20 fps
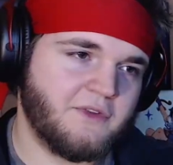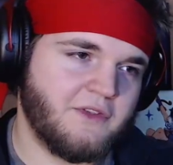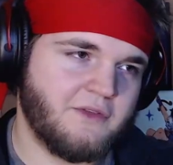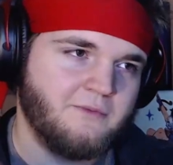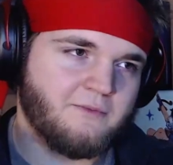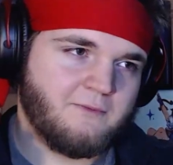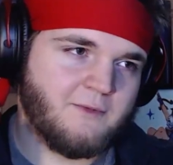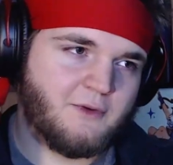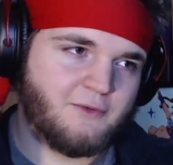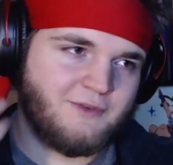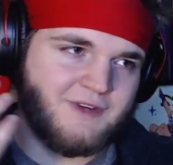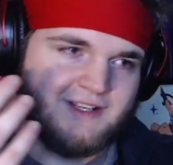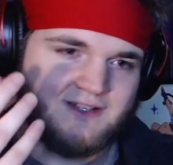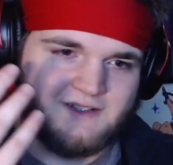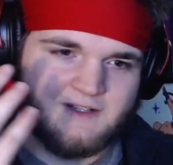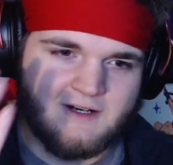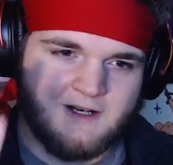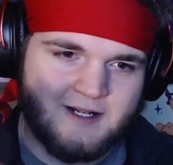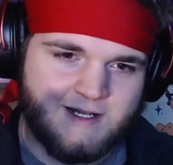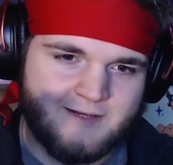See, the, the
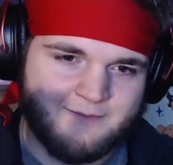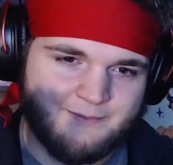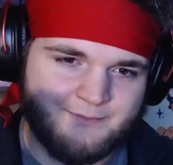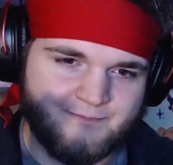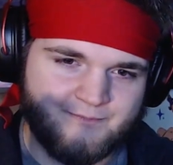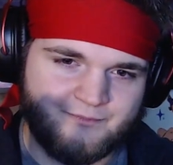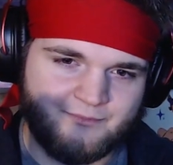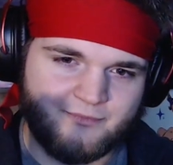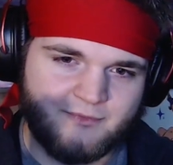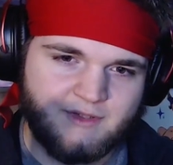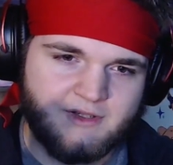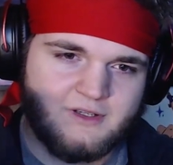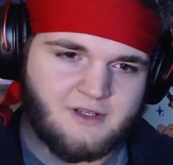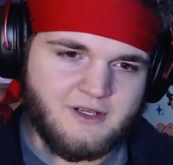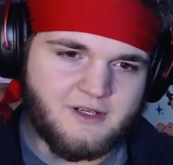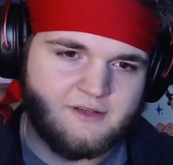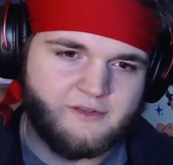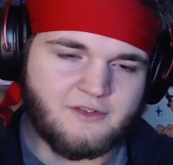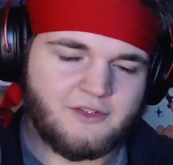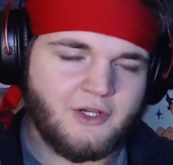reason I'm
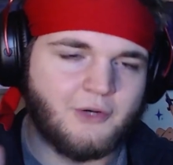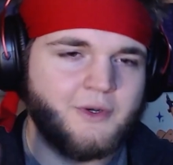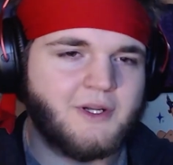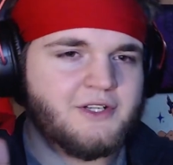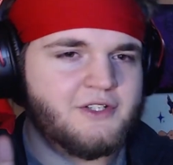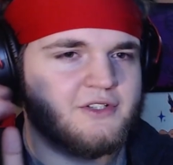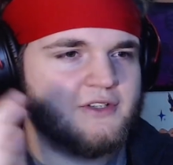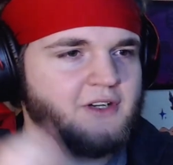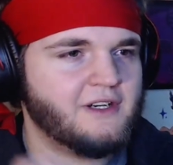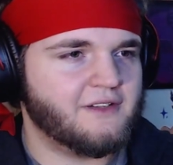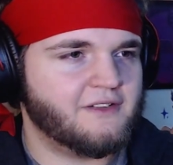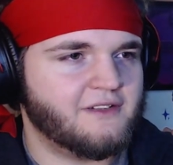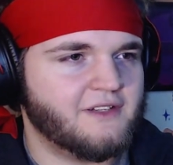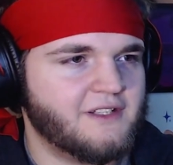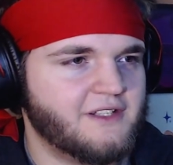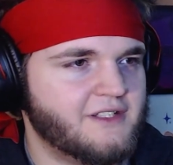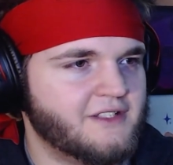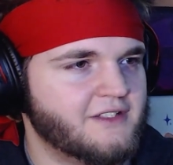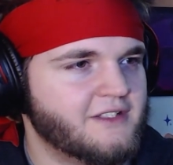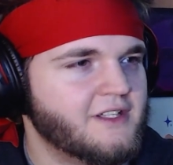so
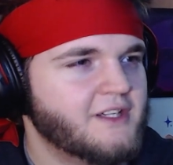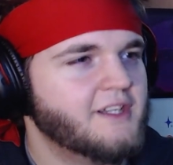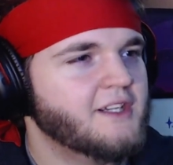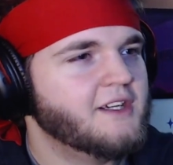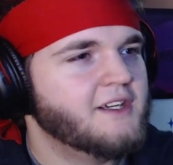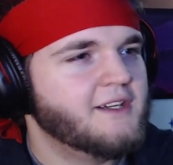interested here